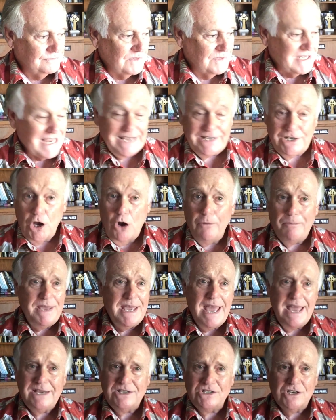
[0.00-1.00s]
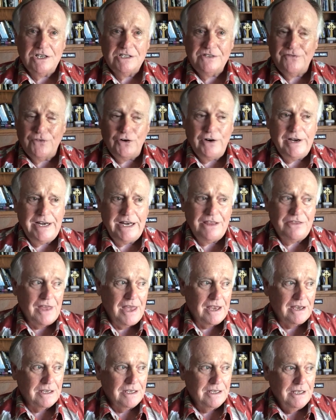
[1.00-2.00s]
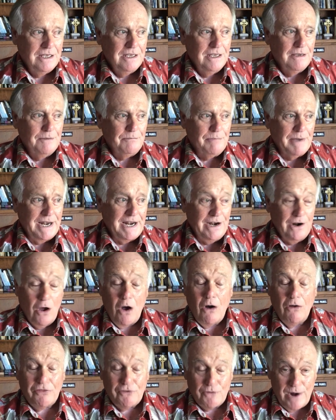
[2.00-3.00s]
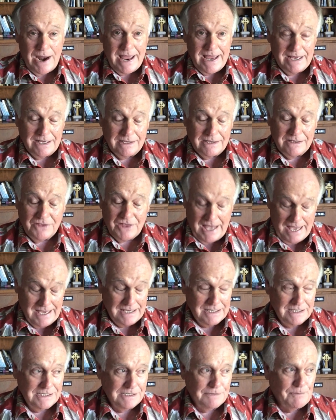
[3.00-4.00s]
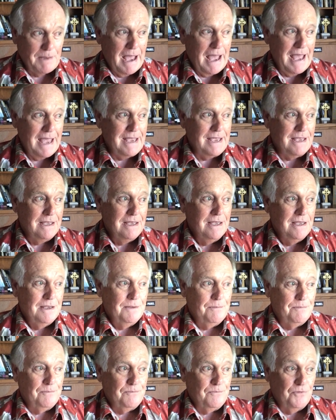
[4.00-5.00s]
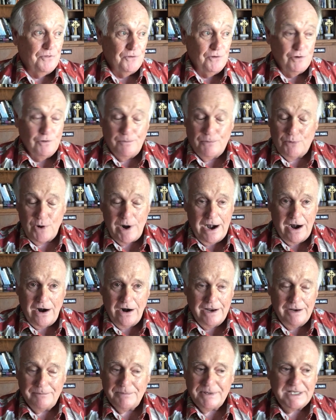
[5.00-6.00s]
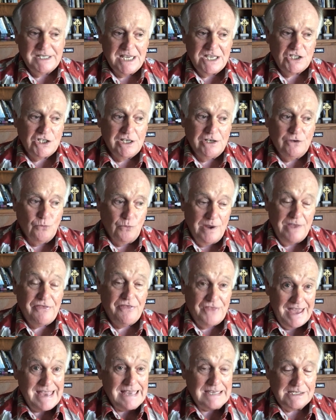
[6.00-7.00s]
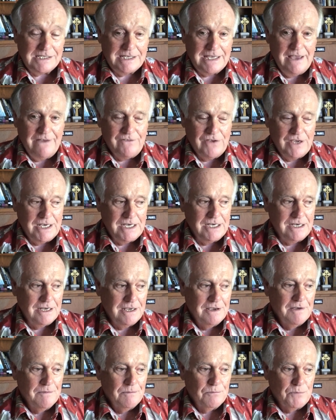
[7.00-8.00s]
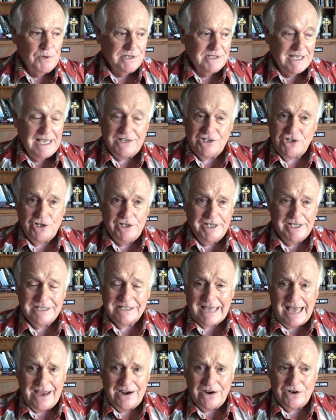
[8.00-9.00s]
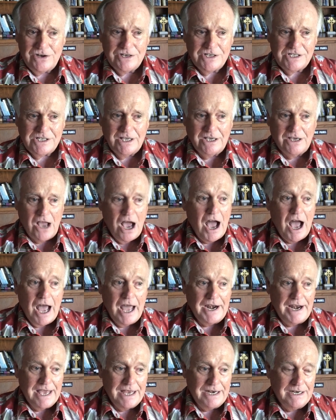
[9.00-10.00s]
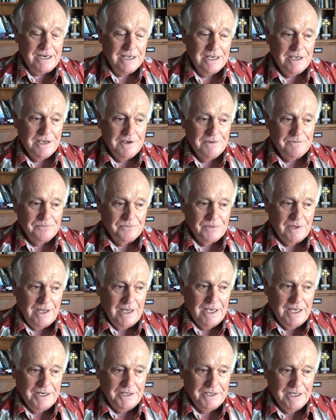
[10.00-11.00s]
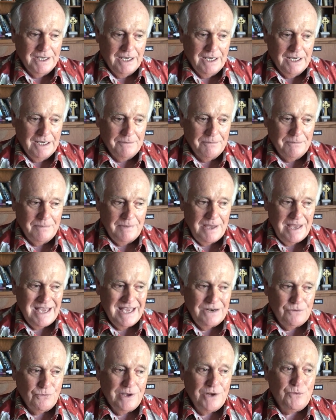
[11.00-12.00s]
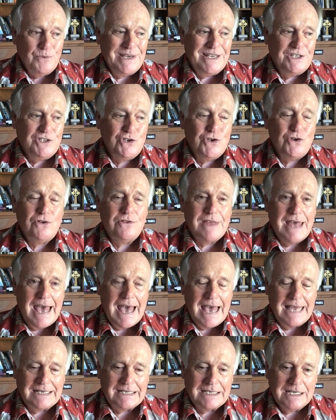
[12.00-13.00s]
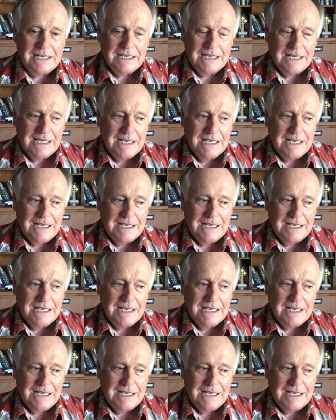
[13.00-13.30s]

say, "Don't be anxious for anything, but in all things, through prayer and petition, with thanksgiving, present your desires to God." And when we do that,